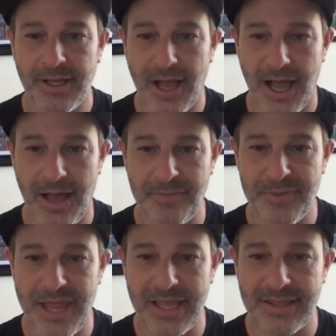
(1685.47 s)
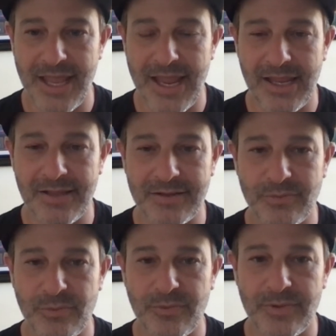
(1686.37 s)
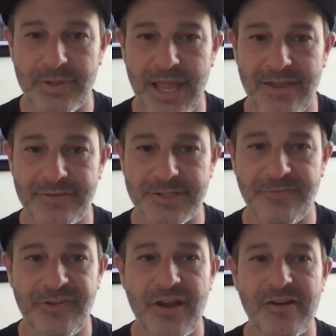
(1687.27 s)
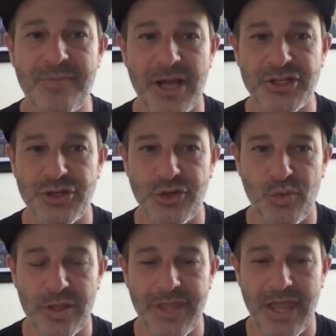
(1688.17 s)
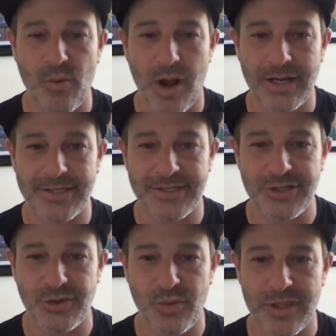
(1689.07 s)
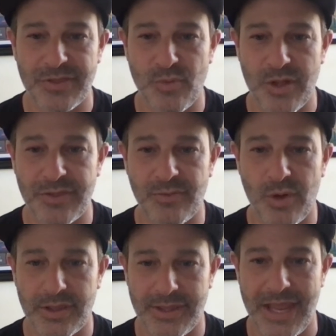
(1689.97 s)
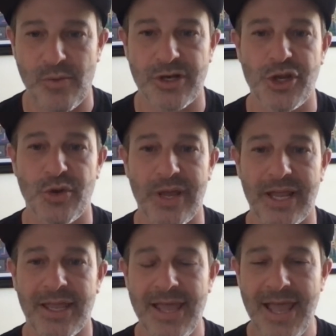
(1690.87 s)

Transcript: They very much knew what they wanted to do with what they were doing,